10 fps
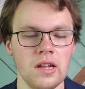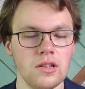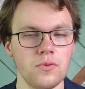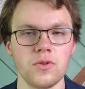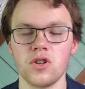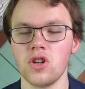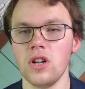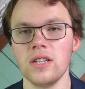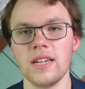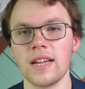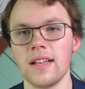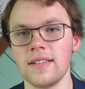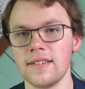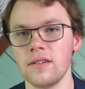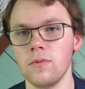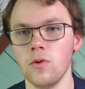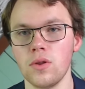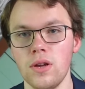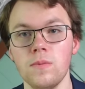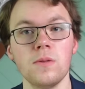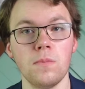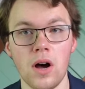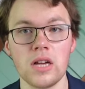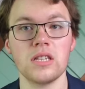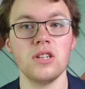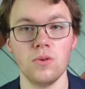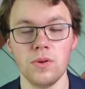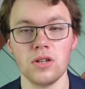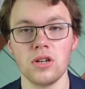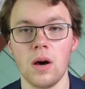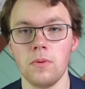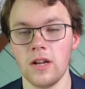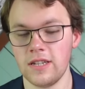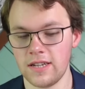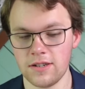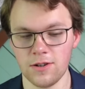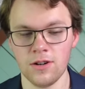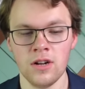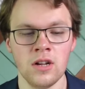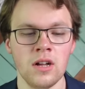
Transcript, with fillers: Lindholm's a solid second-line center most teams in Boston. He'll be a top-line center.